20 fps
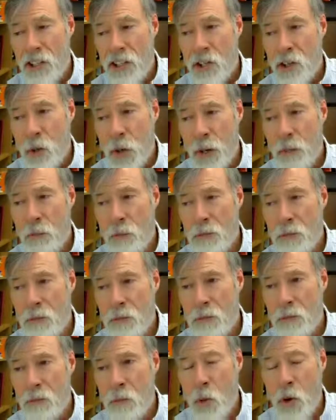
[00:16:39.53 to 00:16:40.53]
Grimm
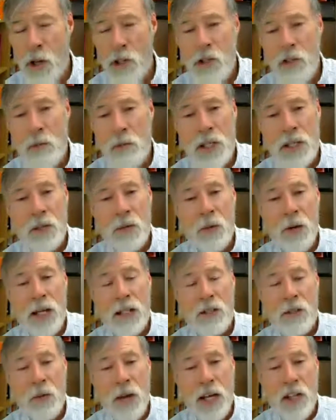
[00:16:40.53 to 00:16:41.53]
pointed me in the right
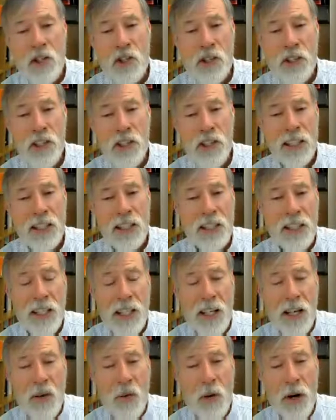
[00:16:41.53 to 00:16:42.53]
direction, and
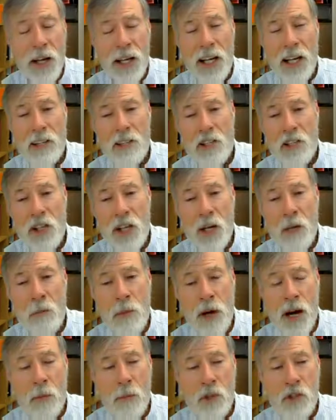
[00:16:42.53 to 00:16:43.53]
when I got to Santa
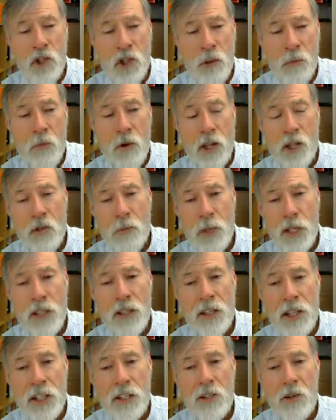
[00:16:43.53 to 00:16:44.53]
Barbara, Jim Richmond,
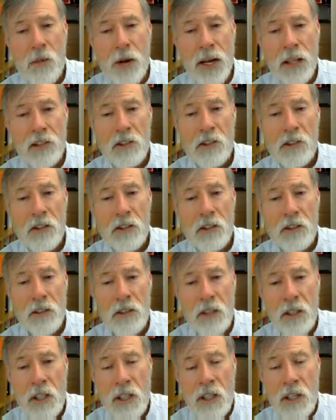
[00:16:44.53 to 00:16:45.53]
the director
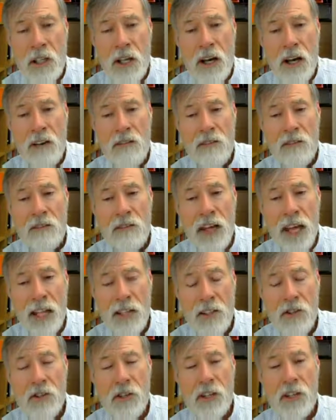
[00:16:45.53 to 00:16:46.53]
of
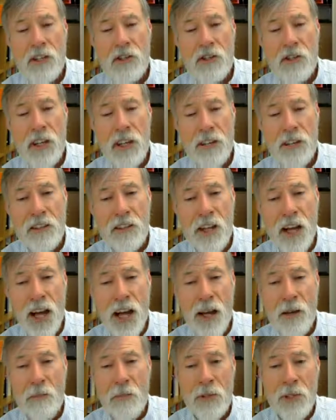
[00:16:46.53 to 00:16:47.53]
NCES at the
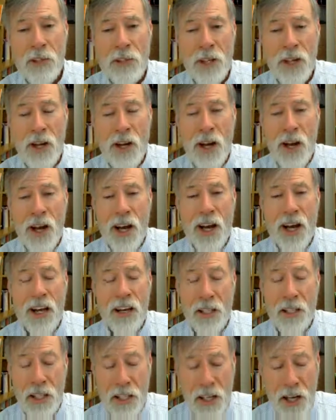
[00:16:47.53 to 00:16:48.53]
time,
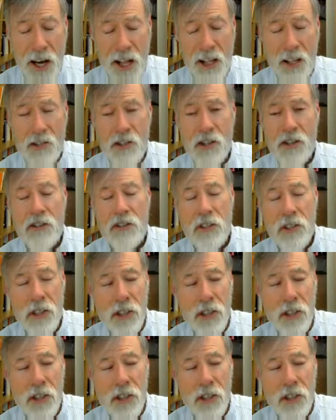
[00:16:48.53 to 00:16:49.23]
an ecologist,